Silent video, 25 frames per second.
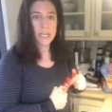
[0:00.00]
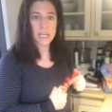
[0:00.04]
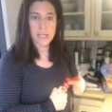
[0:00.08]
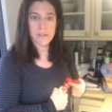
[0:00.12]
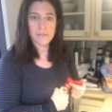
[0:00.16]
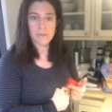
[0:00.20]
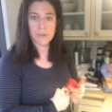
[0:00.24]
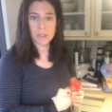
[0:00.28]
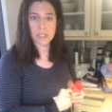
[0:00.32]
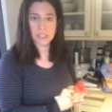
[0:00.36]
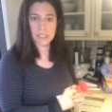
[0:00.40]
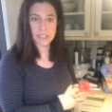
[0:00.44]

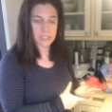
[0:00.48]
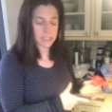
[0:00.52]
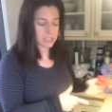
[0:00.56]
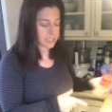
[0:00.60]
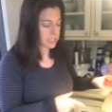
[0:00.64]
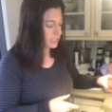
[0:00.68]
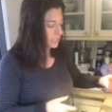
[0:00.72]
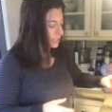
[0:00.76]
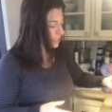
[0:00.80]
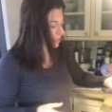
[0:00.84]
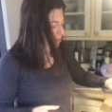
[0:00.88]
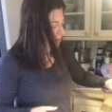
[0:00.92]
if you can see
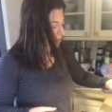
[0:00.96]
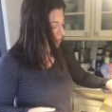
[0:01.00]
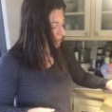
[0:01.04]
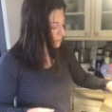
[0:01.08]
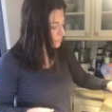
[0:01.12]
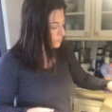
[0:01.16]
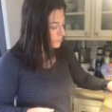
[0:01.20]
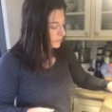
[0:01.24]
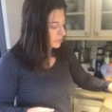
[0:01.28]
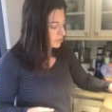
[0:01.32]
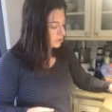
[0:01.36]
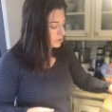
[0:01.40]
here in the
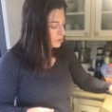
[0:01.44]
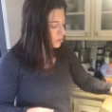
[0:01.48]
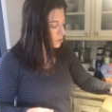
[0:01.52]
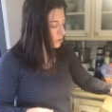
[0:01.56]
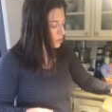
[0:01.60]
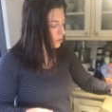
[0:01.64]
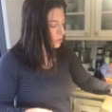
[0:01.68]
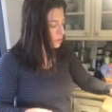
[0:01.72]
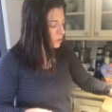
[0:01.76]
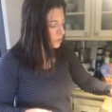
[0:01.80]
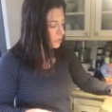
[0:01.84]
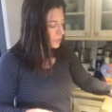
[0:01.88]

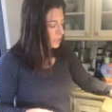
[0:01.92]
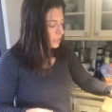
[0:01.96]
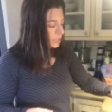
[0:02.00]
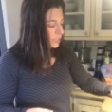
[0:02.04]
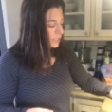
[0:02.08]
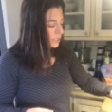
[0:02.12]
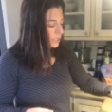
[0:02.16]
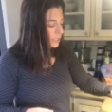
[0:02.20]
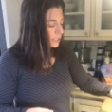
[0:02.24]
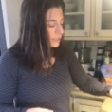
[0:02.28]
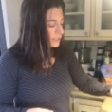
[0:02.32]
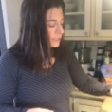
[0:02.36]
picture,
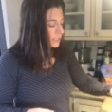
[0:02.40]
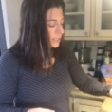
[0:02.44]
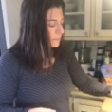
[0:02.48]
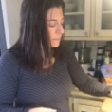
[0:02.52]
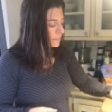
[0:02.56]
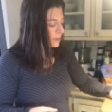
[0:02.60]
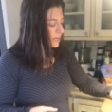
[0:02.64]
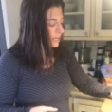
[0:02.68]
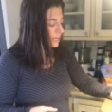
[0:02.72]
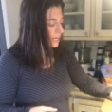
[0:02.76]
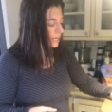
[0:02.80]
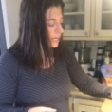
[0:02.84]
is that
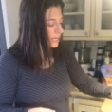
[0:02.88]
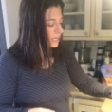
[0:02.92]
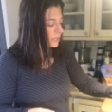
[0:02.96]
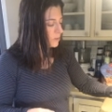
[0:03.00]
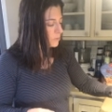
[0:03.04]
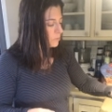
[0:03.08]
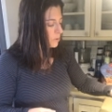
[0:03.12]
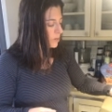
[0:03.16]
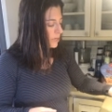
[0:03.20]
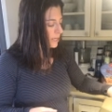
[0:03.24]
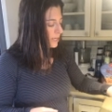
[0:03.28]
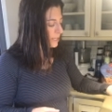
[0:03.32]
my
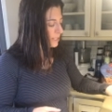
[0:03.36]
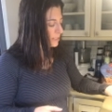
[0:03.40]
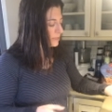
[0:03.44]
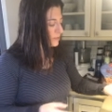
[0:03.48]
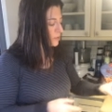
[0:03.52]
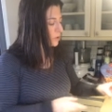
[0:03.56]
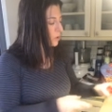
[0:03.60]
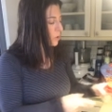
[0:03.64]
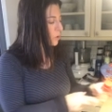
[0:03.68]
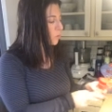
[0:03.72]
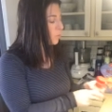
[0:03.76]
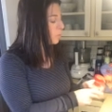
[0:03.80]
egg
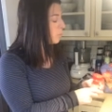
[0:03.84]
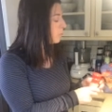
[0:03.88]
whites are